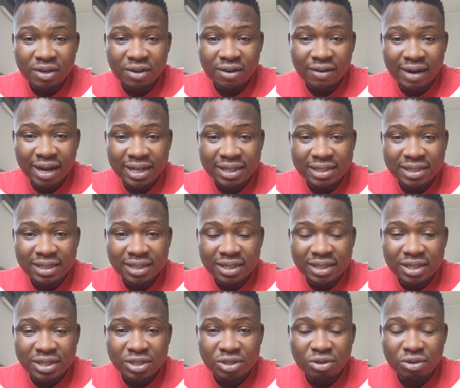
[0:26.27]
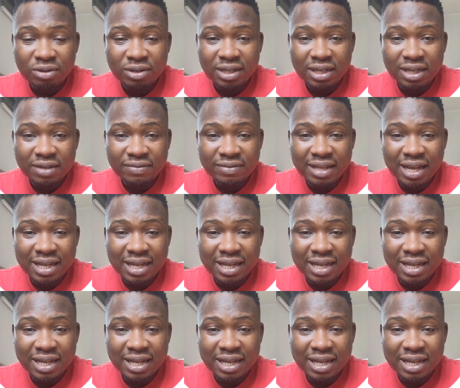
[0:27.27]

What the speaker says: All right, so if